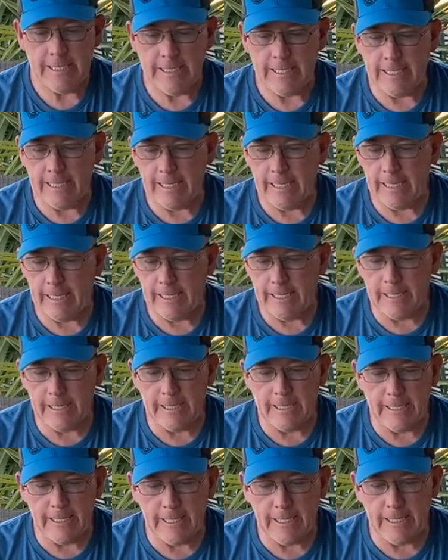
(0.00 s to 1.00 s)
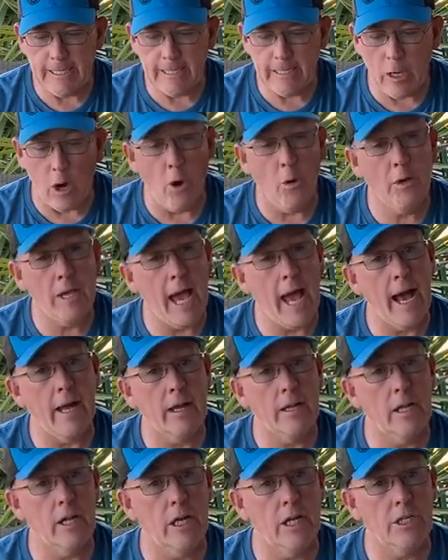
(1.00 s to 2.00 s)
Uh, oh
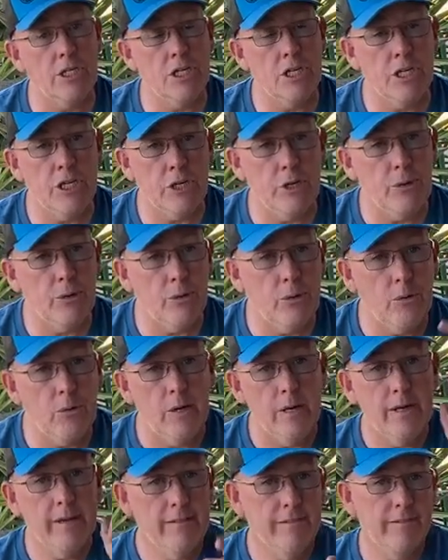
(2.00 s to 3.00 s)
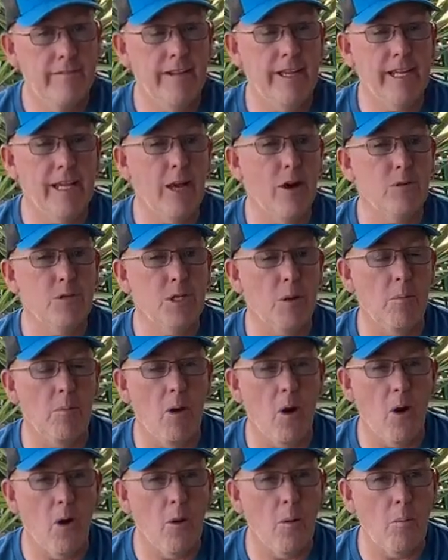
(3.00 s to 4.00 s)
yeah, a new video
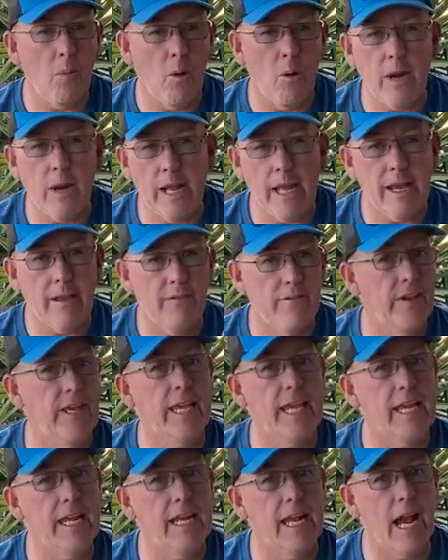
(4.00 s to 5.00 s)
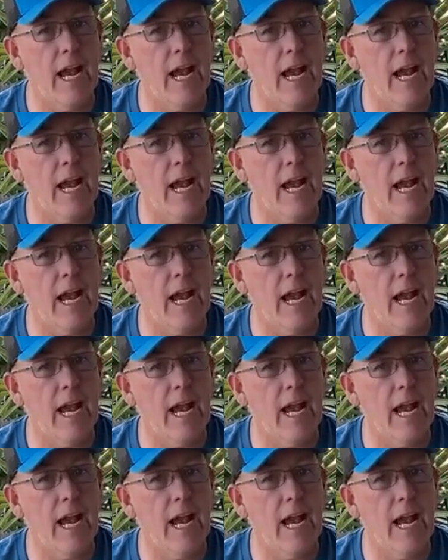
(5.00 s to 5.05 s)
tomorrow morning. Vicky and